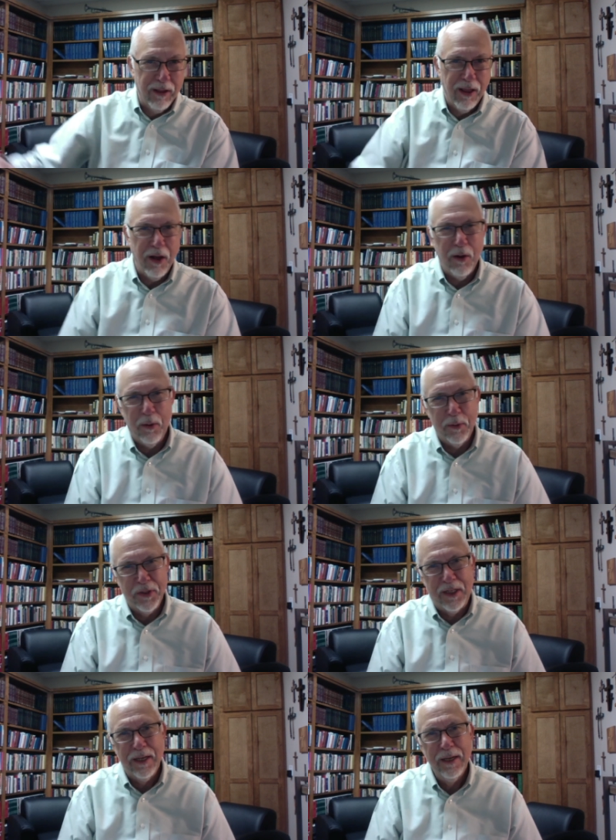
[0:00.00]

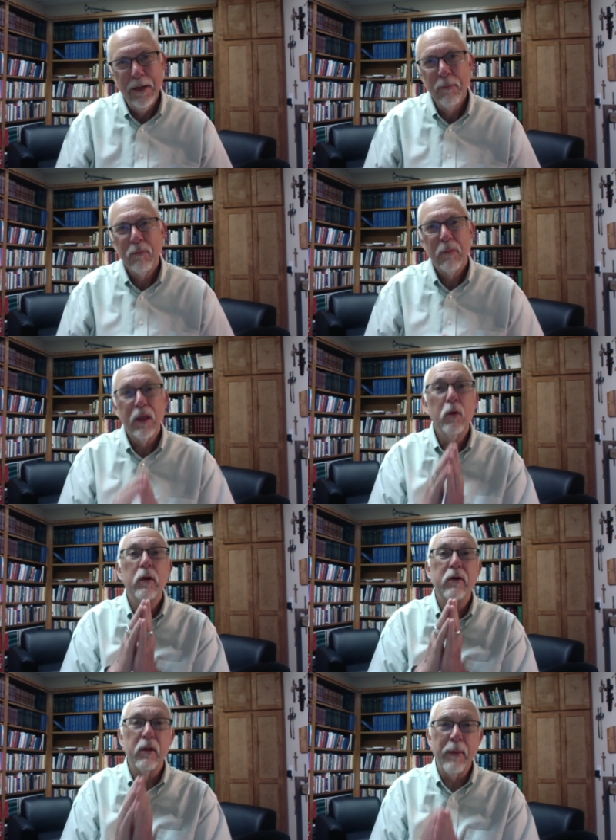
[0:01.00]
closed, you'll
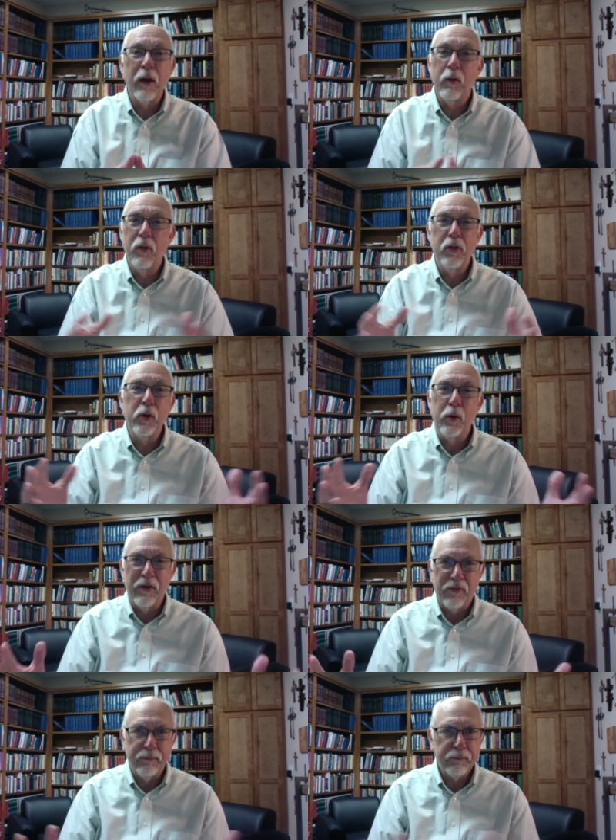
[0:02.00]
hear in the background the
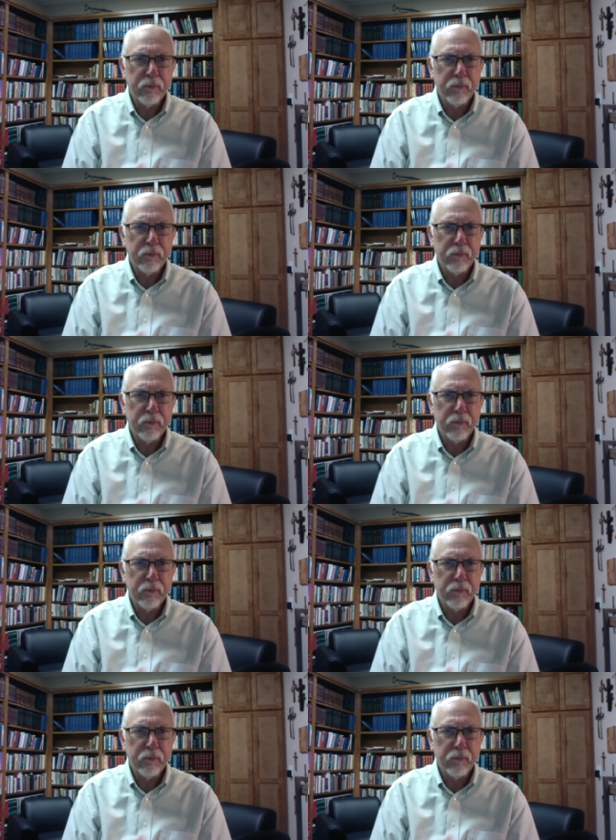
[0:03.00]
noise